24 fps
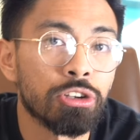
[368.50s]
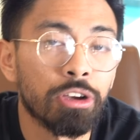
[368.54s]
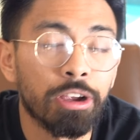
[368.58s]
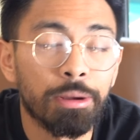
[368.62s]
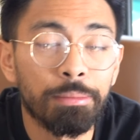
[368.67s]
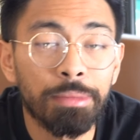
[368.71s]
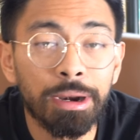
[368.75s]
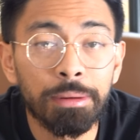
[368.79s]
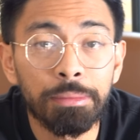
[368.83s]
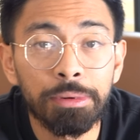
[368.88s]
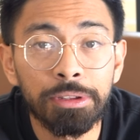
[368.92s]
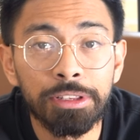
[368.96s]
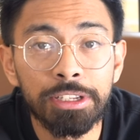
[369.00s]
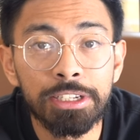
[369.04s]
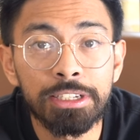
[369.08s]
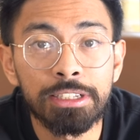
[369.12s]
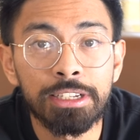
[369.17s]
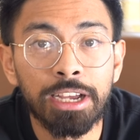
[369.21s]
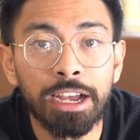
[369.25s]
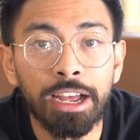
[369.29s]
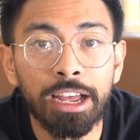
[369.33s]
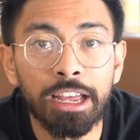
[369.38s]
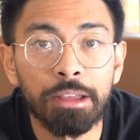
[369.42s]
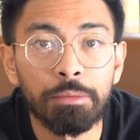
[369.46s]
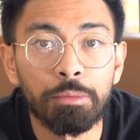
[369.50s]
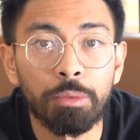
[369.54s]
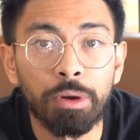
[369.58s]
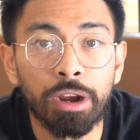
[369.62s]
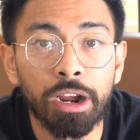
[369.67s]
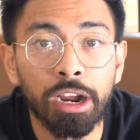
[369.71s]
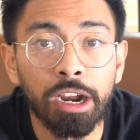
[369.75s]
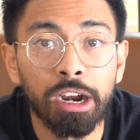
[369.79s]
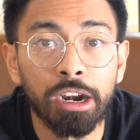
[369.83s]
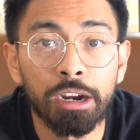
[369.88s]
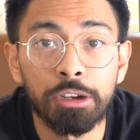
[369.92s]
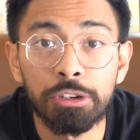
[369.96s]
I remember this time
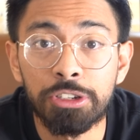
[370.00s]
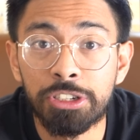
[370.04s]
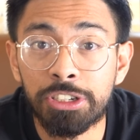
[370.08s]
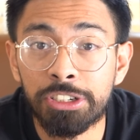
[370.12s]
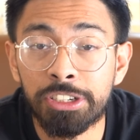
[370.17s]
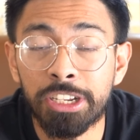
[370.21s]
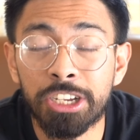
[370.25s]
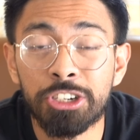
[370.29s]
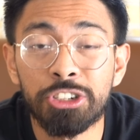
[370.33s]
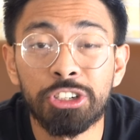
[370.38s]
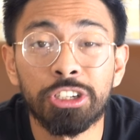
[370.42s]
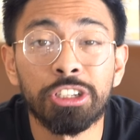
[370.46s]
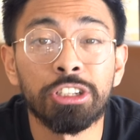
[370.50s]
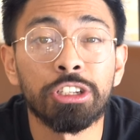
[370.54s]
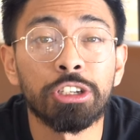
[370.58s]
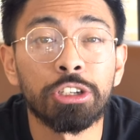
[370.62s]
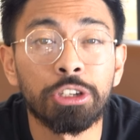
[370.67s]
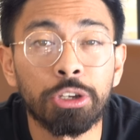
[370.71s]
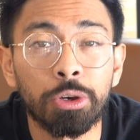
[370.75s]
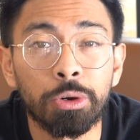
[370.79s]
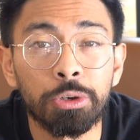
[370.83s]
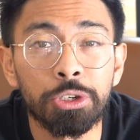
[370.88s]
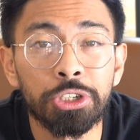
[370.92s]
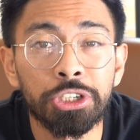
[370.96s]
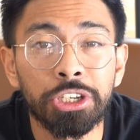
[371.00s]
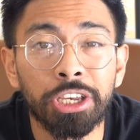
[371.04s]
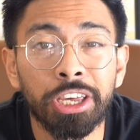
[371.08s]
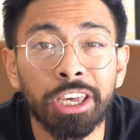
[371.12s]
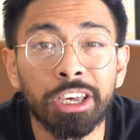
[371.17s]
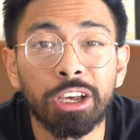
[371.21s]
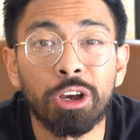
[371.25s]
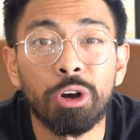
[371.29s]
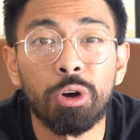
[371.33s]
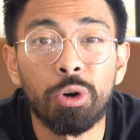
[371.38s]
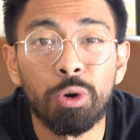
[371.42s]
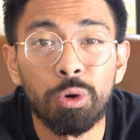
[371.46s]
where I was essentially
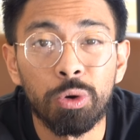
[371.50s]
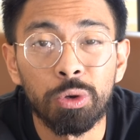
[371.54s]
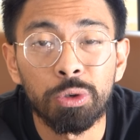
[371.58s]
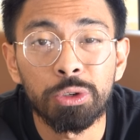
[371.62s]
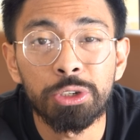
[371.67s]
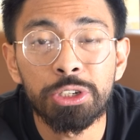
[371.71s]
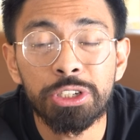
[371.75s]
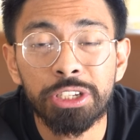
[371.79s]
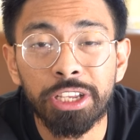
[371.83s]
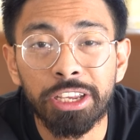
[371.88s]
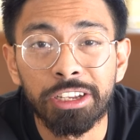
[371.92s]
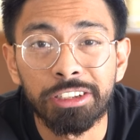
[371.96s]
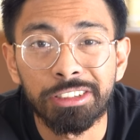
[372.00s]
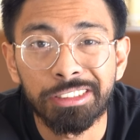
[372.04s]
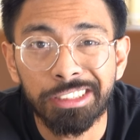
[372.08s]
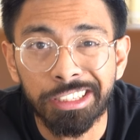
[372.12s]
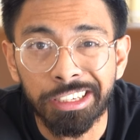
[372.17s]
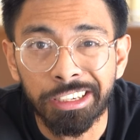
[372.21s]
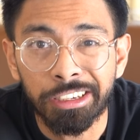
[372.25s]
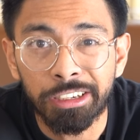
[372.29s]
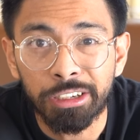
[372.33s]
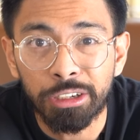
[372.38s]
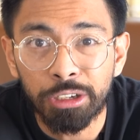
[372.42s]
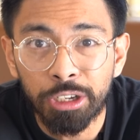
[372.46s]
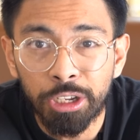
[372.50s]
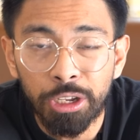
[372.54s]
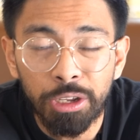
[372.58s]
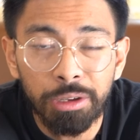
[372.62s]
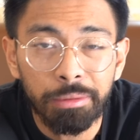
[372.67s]
negotiating a wholesale deal.